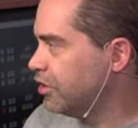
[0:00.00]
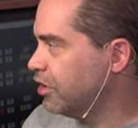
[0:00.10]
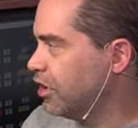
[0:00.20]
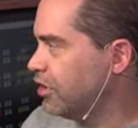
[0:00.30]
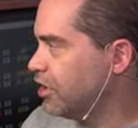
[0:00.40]

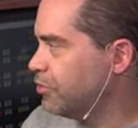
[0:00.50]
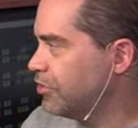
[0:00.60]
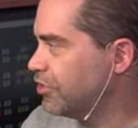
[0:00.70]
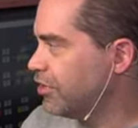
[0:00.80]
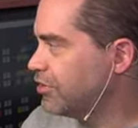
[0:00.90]
and then I'm going
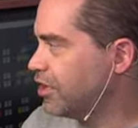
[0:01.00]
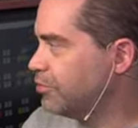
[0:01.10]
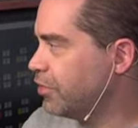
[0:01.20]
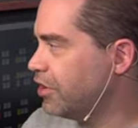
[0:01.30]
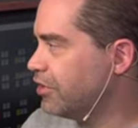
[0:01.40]
to say set
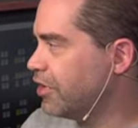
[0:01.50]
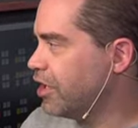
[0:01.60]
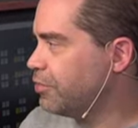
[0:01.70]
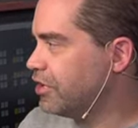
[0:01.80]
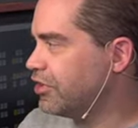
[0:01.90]
button
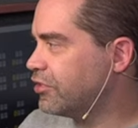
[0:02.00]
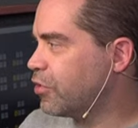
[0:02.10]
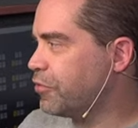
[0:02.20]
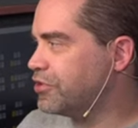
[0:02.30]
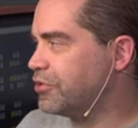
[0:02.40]
type. And this is
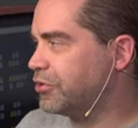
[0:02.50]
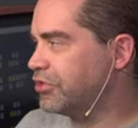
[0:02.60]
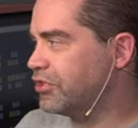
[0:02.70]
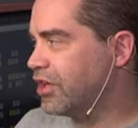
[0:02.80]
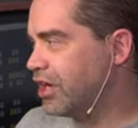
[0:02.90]
where we choose
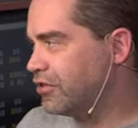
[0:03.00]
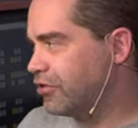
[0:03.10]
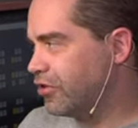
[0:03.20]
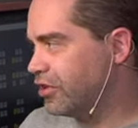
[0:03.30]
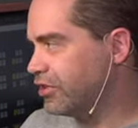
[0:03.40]

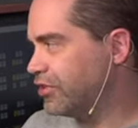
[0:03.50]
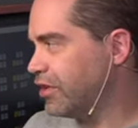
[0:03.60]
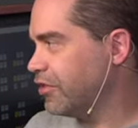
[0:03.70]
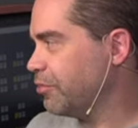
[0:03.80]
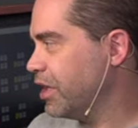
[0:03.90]
standard instead
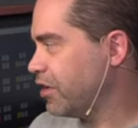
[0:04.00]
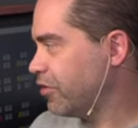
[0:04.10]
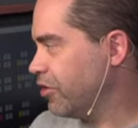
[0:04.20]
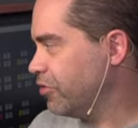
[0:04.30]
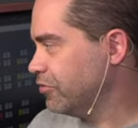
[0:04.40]
of
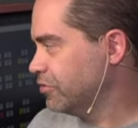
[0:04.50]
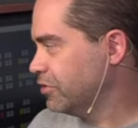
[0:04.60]
macro.